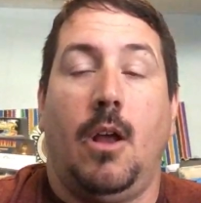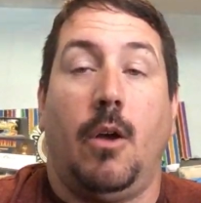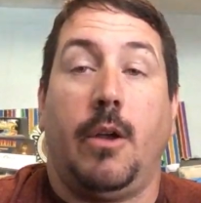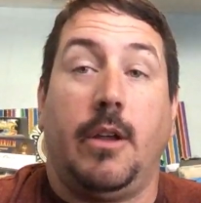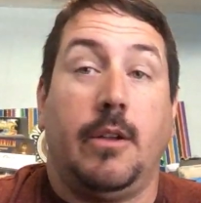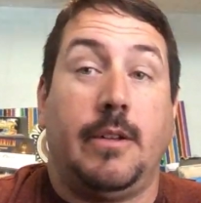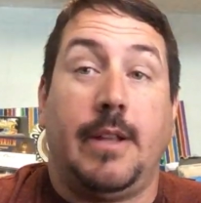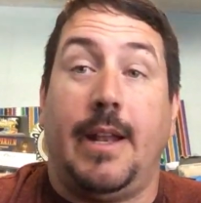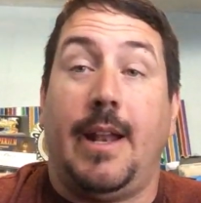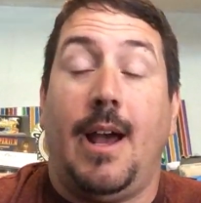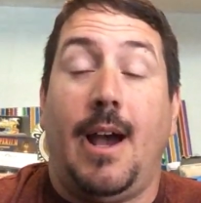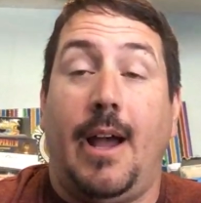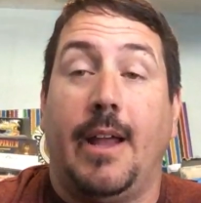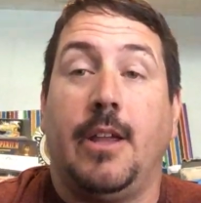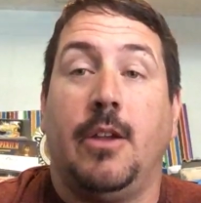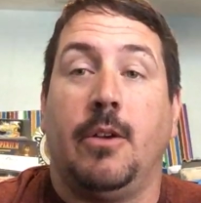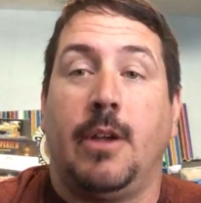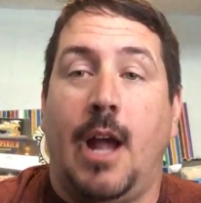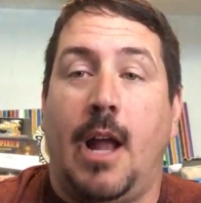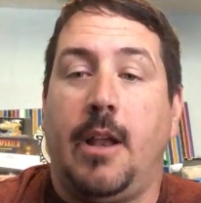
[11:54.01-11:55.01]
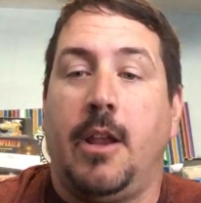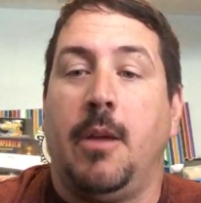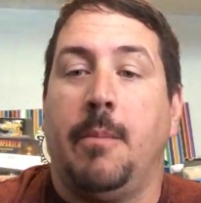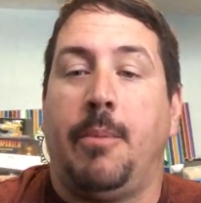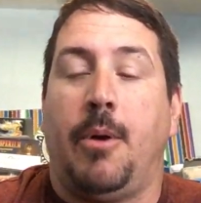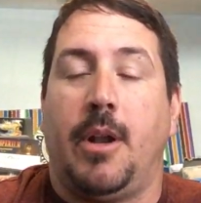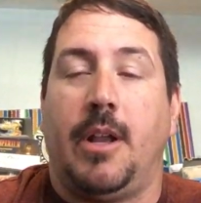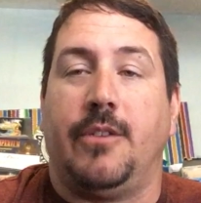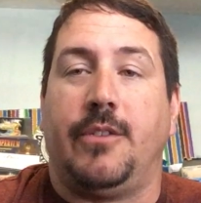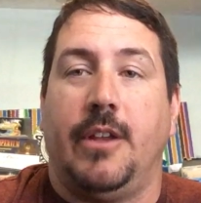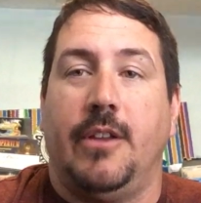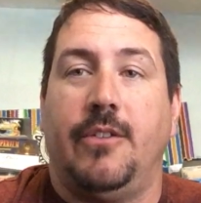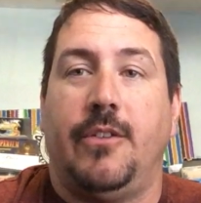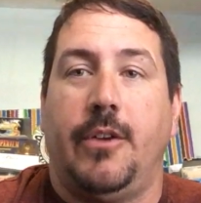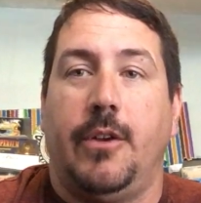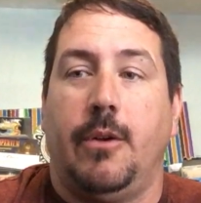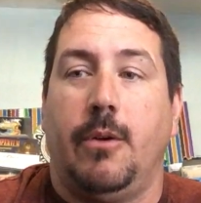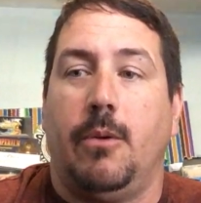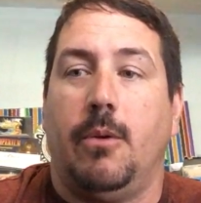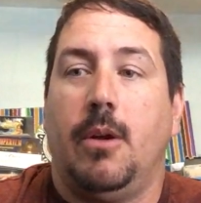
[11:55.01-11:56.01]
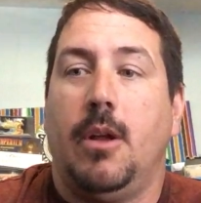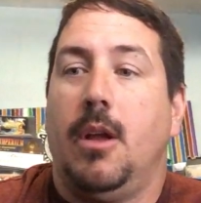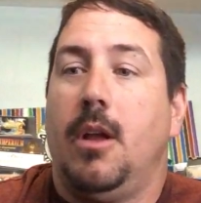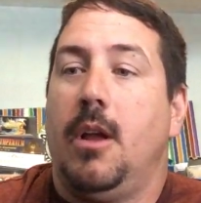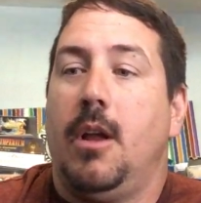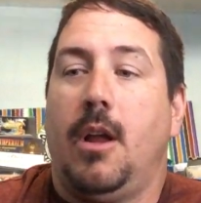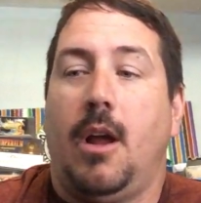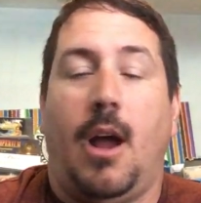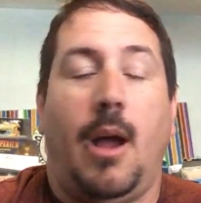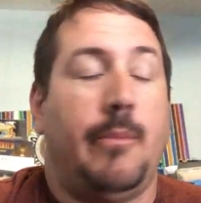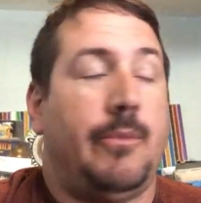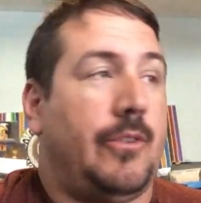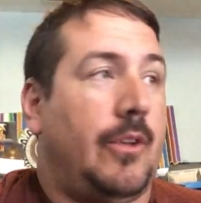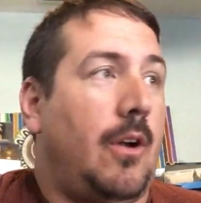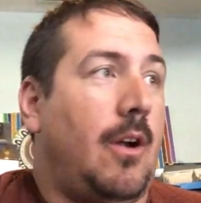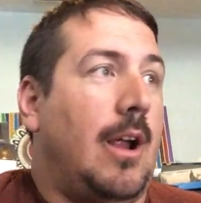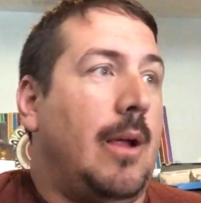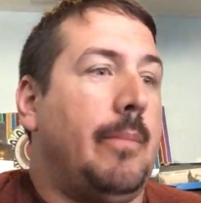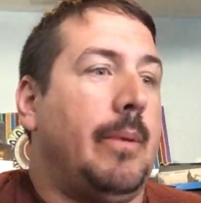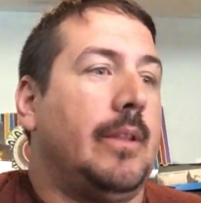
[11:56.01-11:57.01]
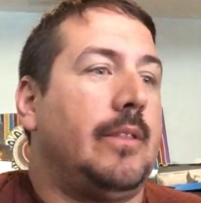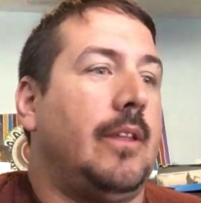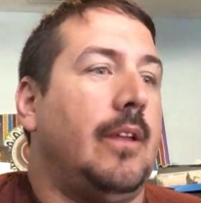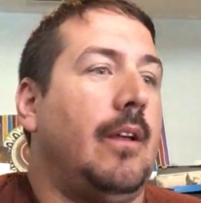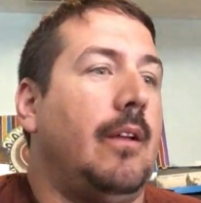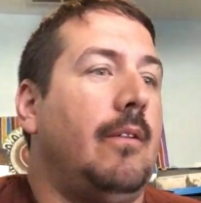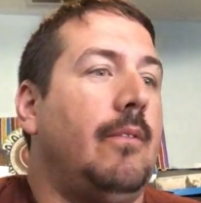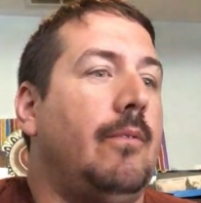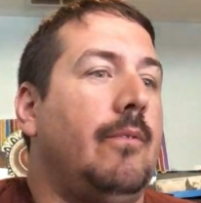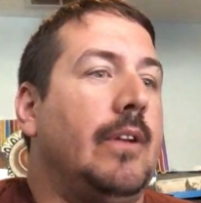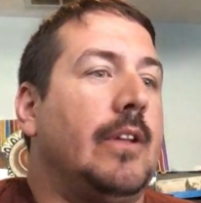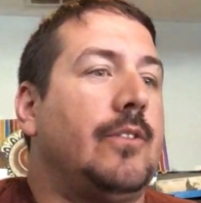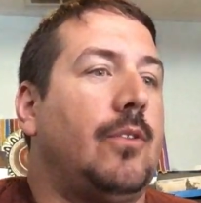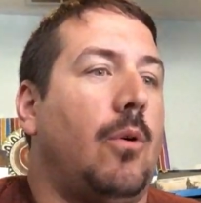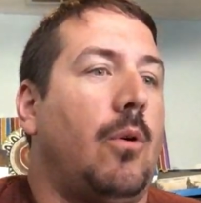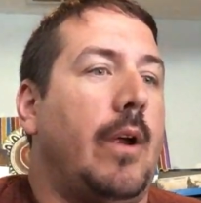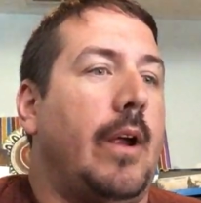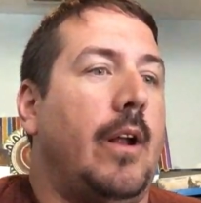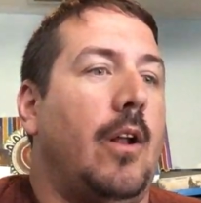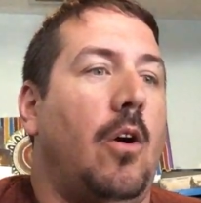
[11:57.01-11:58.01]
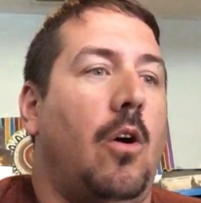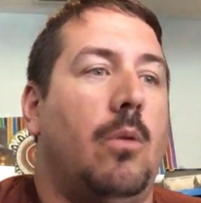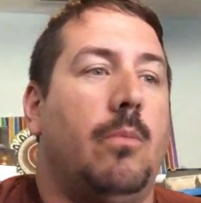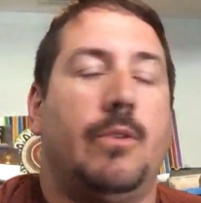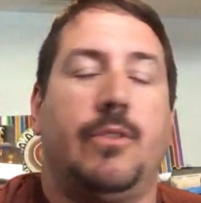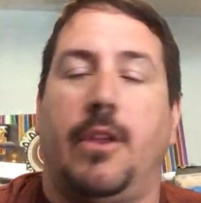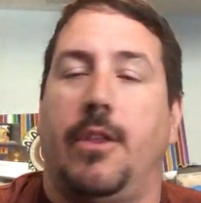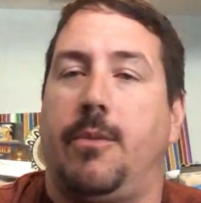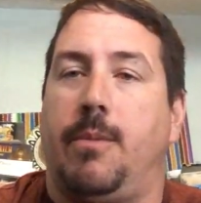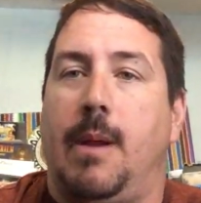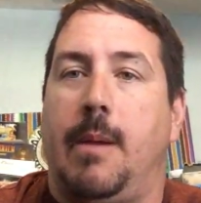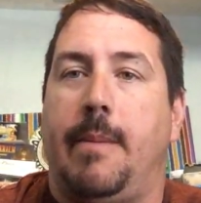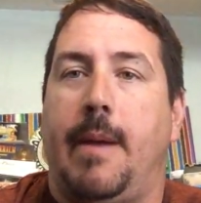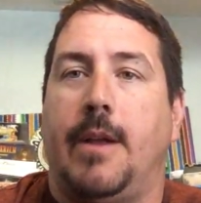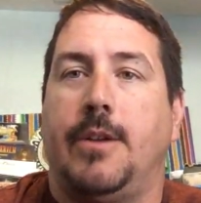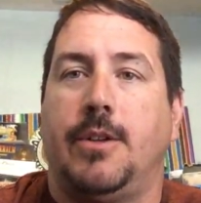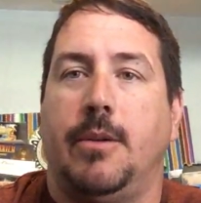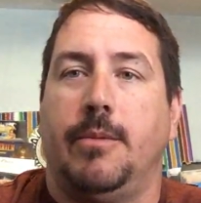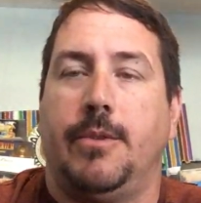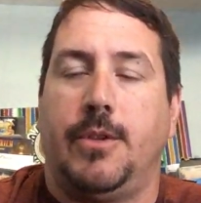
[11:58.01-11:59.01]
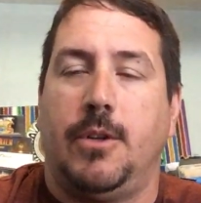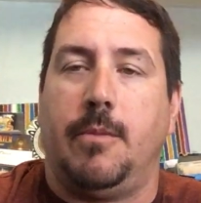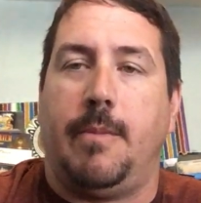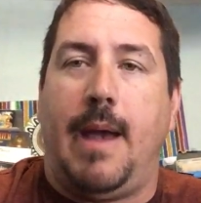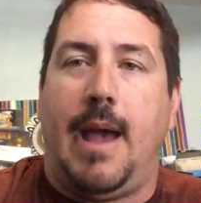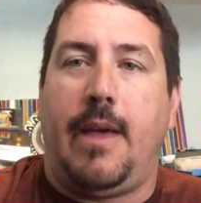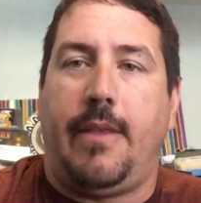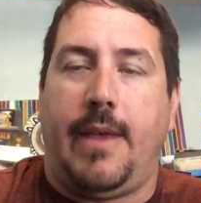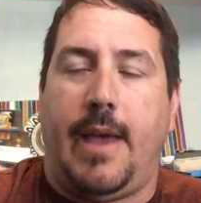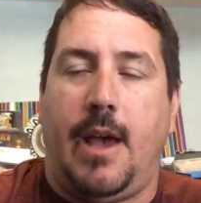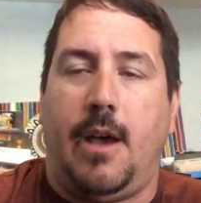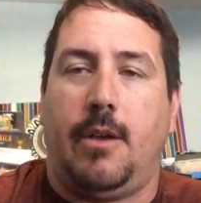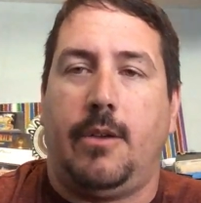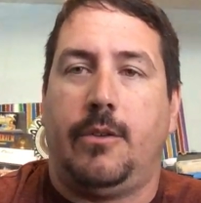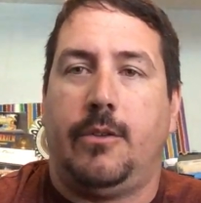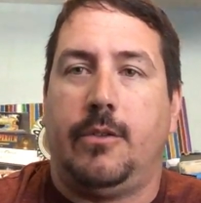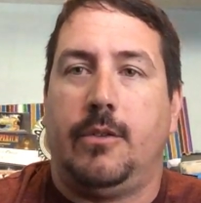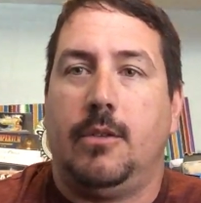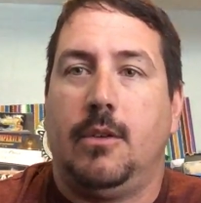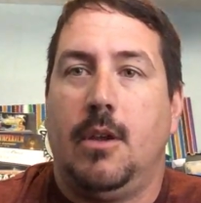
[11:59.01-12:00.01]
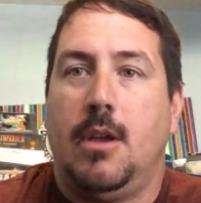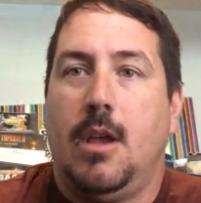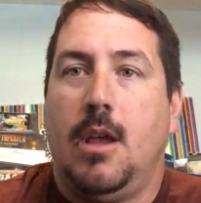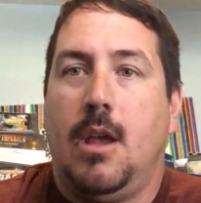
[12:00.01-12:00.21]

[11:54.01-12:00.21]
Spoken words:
No, you did not. You put us into. I'm sorry, but the Victorian home was a 3-bedroom, 2-bath house